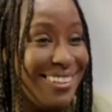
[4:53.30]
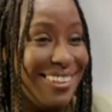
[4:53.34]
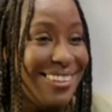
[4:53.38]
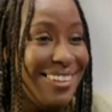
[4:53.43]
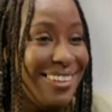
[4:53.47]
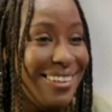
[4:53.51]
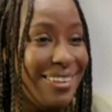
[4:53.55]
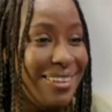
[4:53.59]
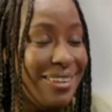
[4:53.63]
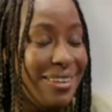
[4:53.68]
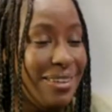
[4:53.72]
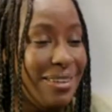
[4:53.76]
you
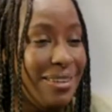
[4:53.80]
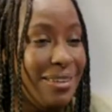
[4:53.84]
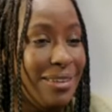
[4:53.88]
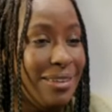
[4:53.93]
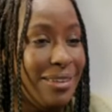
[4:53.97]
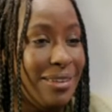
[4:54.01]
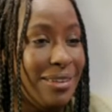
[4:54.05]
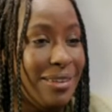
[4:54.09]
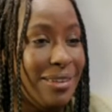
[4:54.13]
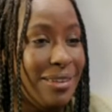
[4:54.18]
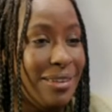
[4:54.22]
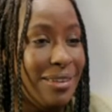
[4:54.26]
think they
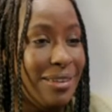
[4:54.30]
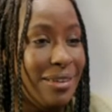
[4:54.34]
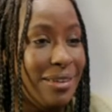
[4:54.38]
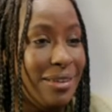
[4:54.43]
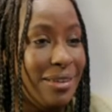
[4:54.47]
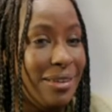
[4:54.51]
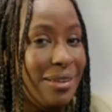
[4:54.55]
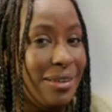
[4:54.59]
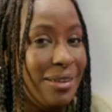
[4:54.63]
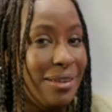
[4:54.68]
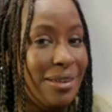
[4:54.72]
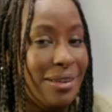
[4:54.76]
are weird?
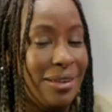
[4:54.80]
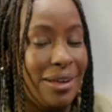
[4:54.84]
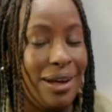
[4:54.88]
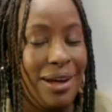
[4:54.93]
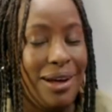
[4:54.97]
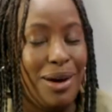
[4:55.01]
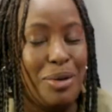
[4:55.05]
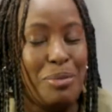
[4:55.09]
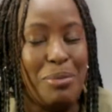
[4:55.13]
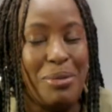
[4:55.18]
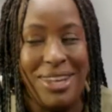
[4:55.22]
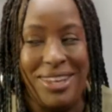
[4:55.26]
I mean,
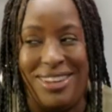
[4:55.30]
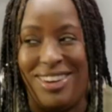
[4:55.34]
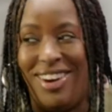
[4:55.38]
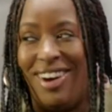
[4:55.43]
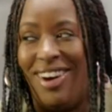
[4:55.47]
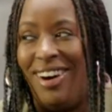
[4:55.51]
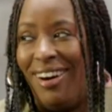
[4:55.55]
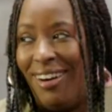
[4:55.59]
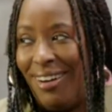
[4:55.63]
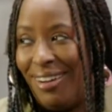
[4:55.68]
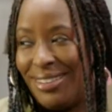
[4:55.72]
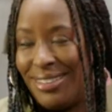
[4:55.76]
we was talking
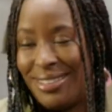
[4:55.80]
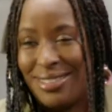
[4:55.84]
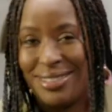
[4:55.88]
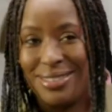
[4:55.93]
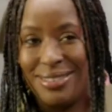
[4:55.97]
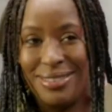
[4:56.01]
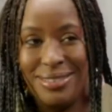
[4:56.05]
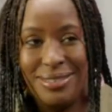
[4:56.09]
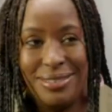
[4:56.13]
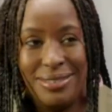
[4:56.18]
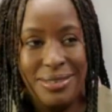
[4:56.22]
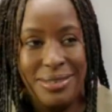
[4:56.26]
about it,
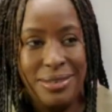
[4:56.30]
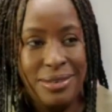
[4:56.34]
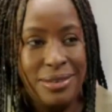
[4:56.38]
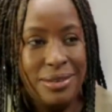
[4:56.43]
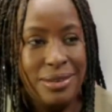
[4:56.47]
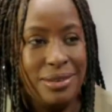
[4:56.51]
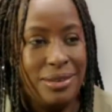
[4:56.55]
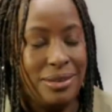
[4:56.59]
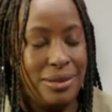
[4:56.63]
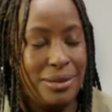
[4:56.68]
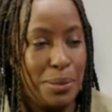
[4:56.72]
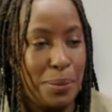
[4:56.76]
wasn't we?
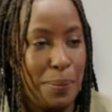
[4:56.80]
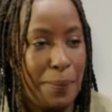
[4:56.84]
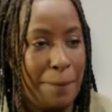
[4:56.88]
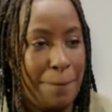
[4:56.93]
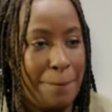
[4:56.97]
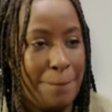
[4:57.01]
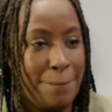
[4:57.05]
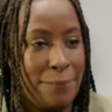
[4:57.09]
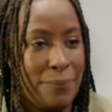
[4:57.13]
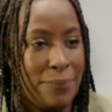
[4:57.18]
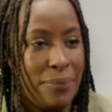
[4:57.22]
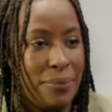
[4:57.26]
Look at
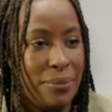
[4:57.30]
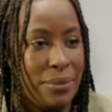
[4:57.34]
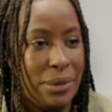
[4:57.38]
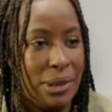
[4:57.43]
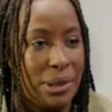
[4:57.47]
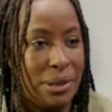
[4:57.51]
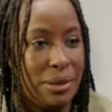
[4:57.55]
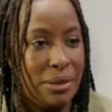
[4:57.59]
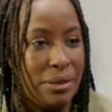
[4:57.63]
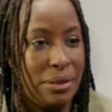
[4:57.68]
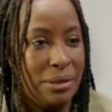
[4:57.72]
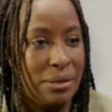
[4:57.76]

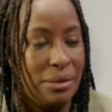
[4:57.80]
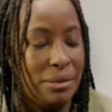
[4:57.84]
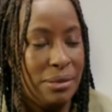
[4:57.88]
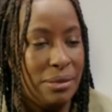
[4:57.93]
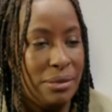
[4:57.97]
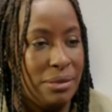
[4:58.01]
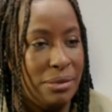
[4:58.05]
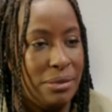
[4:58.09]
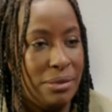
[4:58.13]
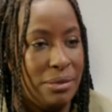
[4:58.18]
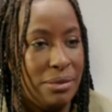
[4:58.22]
Kylie and